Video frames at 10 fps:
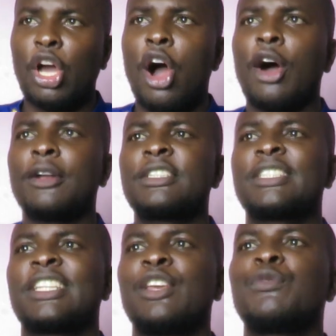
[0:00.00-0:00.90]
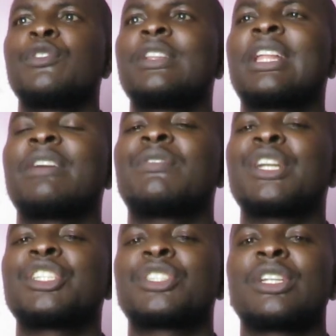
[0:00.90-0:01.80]
God give you the
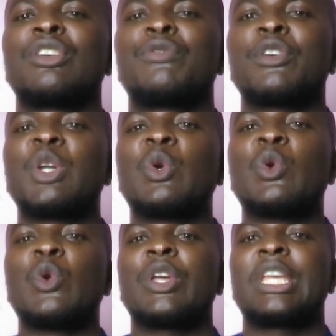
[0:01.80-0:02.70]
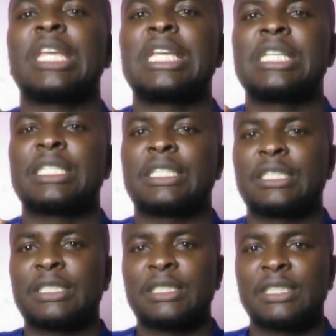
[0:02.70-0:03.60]
revelation of who he
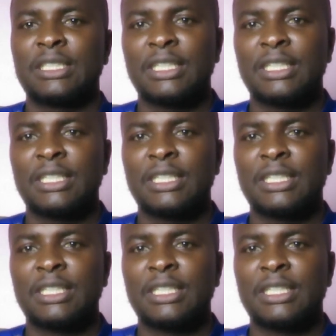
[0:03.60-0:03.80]
is.